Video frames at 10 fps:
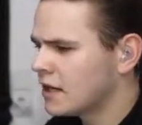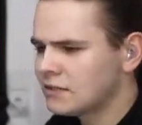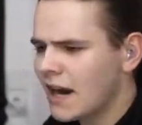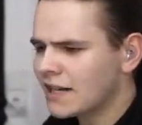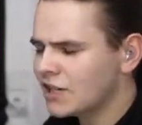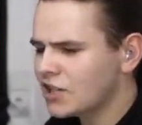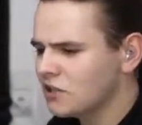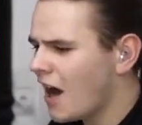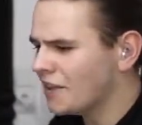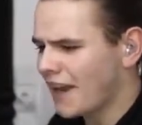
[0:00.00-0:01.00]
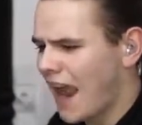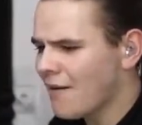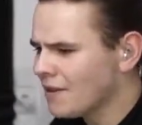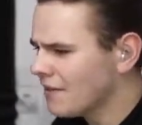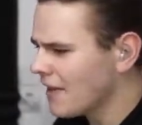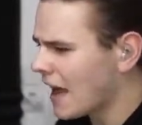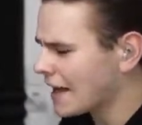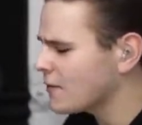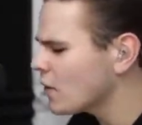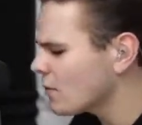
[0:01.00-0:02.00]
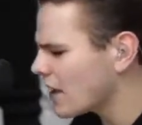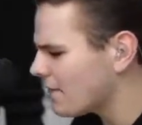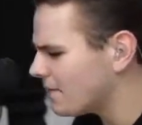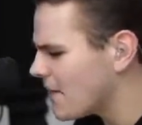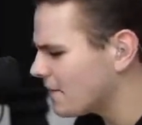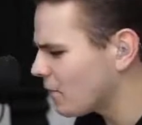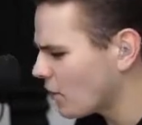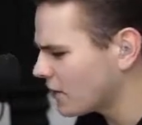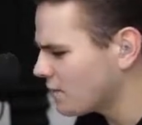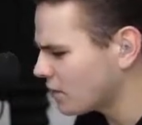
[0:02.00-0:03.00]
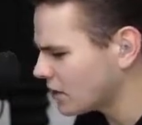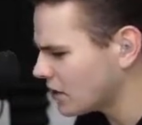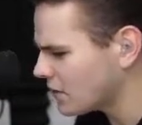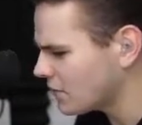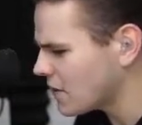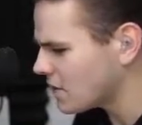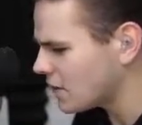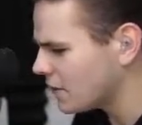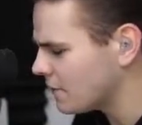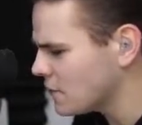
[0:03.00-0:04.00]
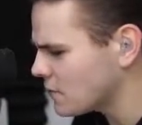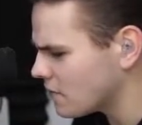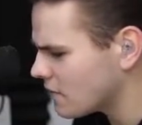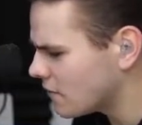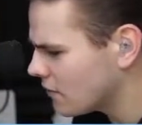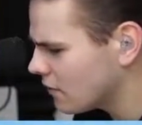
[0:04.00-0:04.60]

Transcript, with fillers: Alright, just lost everything. Even though we're at 14% of fuel. Of fuel.